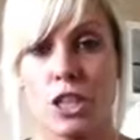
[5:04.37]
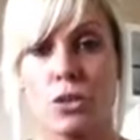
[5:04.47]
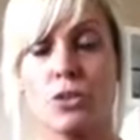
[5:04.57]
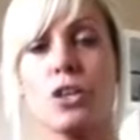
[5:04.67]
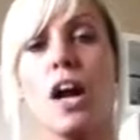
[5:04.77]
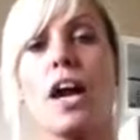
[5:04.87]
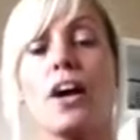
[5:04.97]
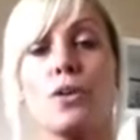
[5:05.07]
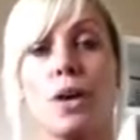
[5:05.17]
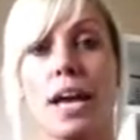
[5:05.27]
in your diet?
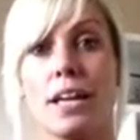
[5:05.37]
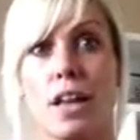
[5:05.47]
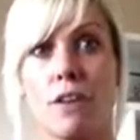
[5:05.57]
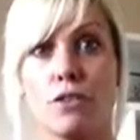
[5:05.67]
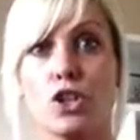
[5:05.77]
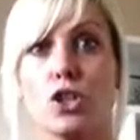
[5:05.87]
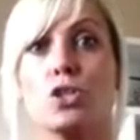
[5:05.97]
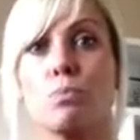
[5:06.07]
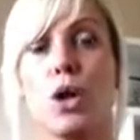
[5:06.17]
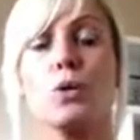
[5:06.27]
Are you getting enough
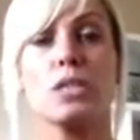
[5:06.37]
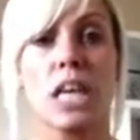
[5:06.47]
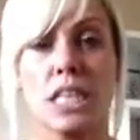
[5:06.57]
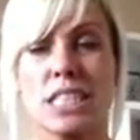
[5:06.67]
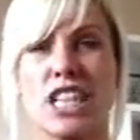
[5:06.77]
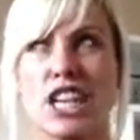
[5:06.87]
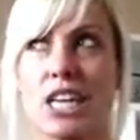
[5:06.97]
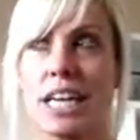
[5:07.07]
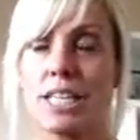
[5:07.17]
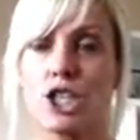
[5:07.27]
good protein,
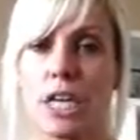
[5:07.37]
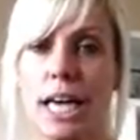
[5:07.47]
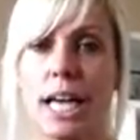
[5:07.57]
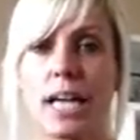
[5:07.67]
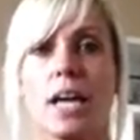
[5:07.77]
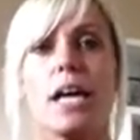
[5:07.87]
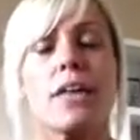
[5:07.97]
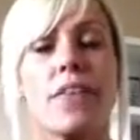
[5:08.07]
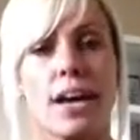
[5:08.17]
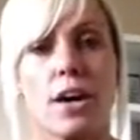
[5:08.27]
turkey, chicken,
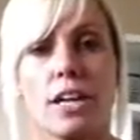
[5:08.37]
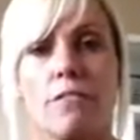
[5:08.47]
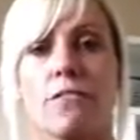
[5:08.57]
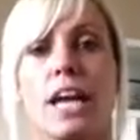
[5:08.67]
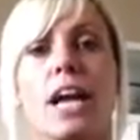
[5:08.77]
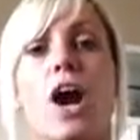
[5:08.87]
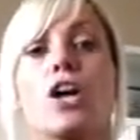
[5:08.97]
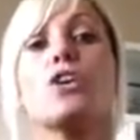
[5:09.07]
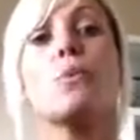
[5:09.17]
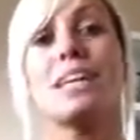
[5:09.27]
that kind of thing? Are
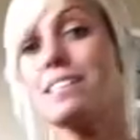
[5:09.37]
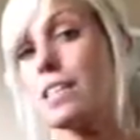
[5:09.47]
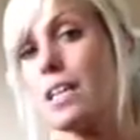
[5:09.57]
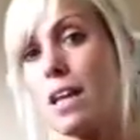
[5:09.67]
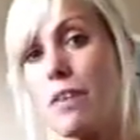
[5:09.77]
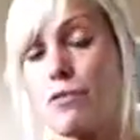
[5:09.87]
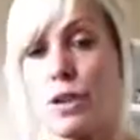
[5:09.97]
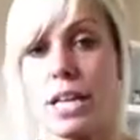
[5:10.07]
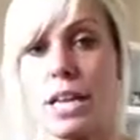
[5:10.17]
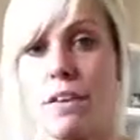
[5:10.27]
you eating enough
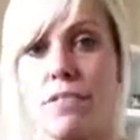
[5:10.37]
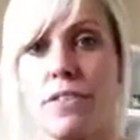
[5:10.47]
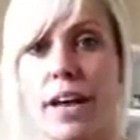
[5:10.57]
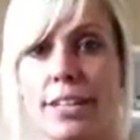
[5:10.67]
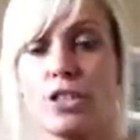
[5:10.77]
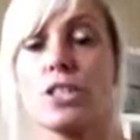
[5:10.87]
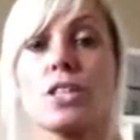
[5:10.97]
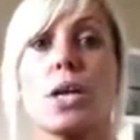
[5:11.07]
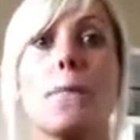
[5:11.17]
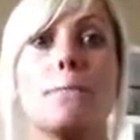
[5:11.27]
green leafy veg that's
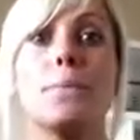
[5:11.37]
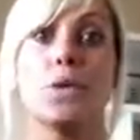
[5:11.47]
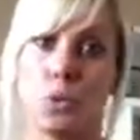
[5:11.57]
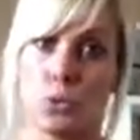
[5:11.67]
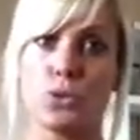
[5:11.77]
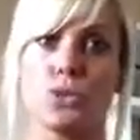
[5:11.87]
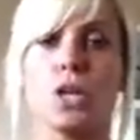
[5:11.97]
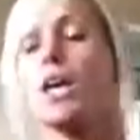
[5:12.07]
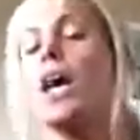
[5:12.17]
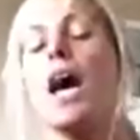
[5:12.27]
going to boost
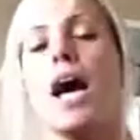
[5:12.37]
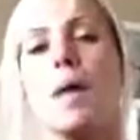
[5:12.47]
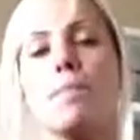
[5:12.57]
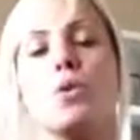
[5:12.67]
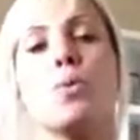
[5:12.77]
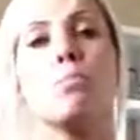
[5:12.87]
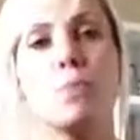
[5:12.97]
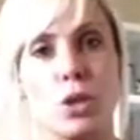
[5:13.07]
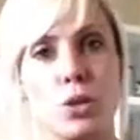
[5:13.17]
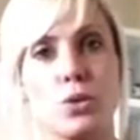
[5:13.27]
your
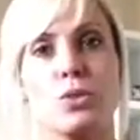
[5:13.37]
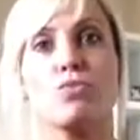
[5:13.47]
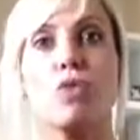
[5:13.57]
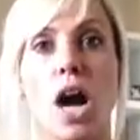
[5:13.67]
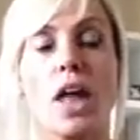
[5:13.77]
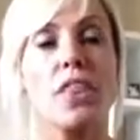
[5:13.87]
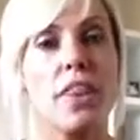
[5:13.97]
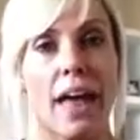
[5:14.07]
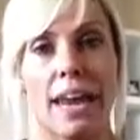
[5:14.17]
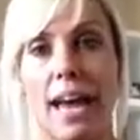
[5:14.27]
moods, rather
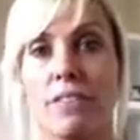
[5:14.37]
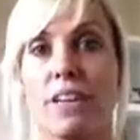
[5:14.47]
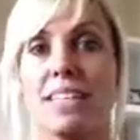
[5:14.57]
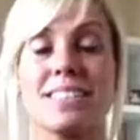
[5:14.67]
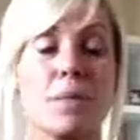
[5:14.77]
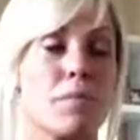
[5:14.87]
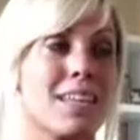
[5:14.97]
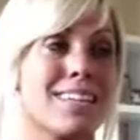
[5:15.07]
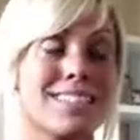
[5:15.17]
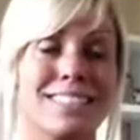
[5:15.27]
than having
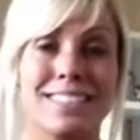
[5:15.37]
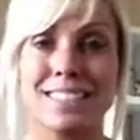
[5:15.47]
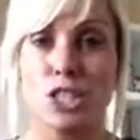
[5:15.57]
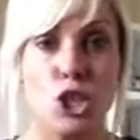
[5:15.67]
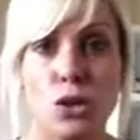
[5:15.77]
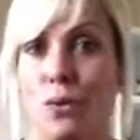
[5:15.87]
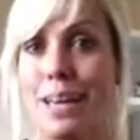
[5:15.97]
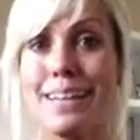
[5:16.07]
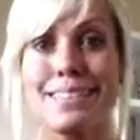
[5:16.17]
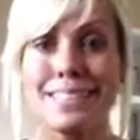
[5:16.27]
something
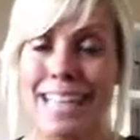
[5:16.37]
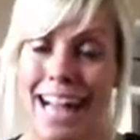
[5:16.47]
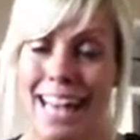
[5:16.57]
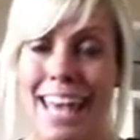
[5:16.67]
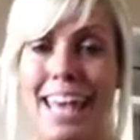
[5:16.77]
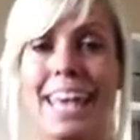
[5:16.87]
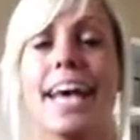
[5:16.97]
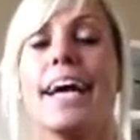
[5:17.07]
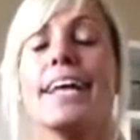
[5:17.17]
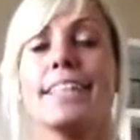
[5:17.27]
sugary, snacky,
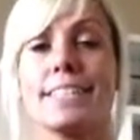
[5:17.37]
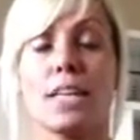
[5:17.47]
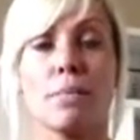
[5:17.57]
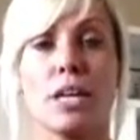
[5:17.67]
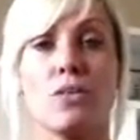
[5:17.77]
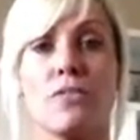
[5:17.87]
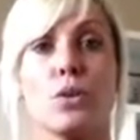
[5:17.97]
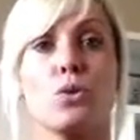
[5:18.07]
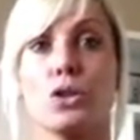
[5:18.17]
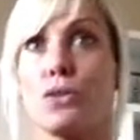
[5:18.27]
that's going to make you
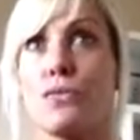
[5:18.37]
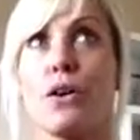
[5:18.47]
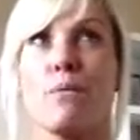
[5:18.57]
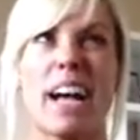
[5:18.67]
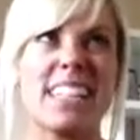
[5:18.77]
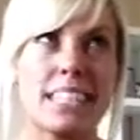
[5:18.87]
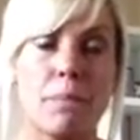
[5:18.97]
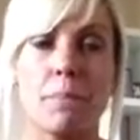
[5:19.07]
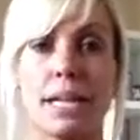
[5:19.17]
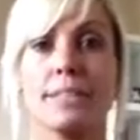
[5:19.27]
feel good for about
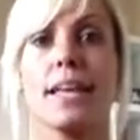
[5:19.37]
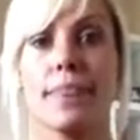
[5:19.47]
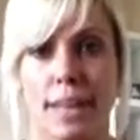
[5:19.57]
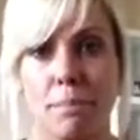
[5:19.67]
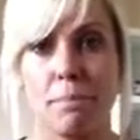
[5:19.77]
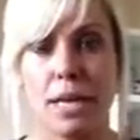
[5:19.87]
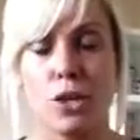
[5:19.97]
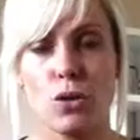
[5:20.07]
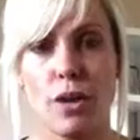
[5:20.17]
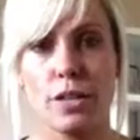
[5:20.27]
10 minutes and then make
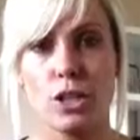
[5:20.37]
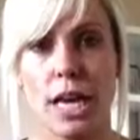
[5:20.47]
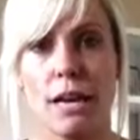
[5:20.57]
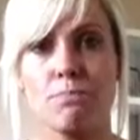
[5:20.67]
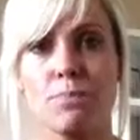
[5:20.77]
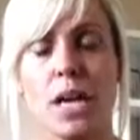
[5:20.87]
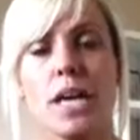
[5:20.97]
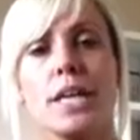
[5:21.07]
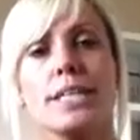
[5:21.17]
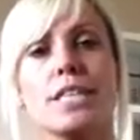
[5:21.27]
you crash again?
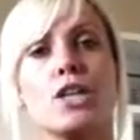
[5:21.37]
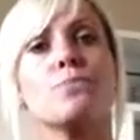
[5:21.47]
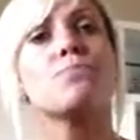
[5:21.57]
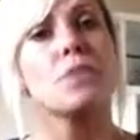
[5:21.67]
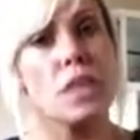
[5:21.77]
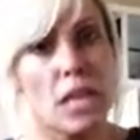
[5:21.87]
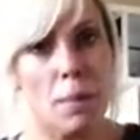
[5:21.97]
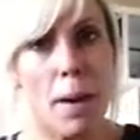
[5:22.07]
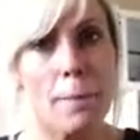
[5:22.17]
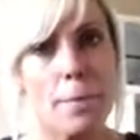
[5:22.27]
So think
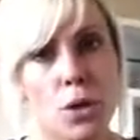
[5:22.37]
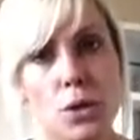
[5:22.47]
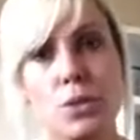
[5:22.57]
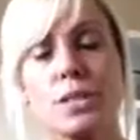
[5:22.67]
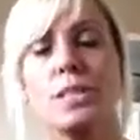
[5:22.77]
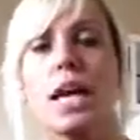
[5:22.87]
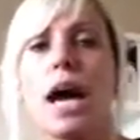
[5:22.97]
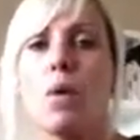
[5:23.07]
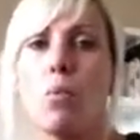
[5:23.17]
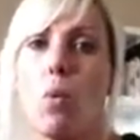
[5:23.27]
about moods
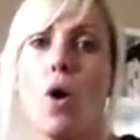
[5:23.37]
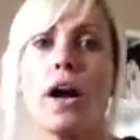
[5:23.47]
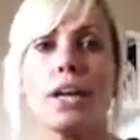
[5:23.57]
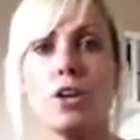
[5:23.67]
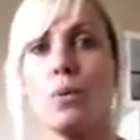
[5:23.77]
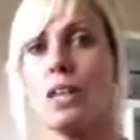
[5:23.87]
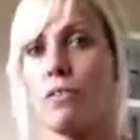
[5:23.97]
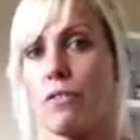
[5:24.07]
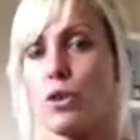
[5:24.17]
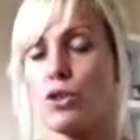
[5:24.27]
and why you eat
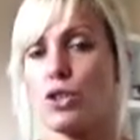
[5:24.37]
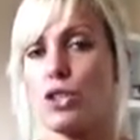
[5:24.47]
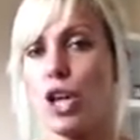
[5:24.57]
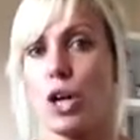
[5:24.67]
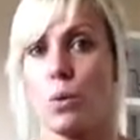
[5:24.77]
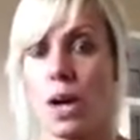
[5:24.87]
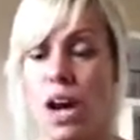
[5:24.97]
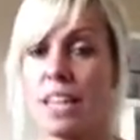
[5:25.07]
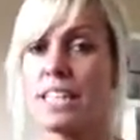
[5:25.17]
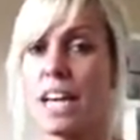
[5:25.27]
the foods you do, and
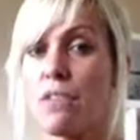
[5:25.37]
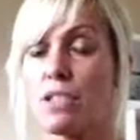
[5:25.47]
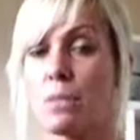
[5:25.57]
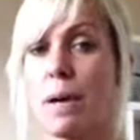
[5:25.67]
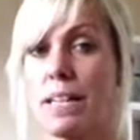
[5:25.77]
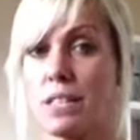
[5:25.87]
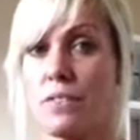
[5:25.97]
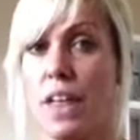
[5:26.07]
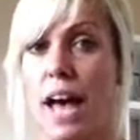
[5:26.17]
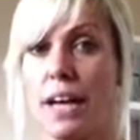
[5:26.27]
kind of take respect
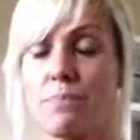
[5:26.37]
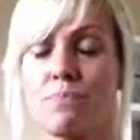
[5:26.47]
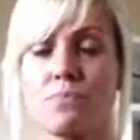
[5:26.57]
of that.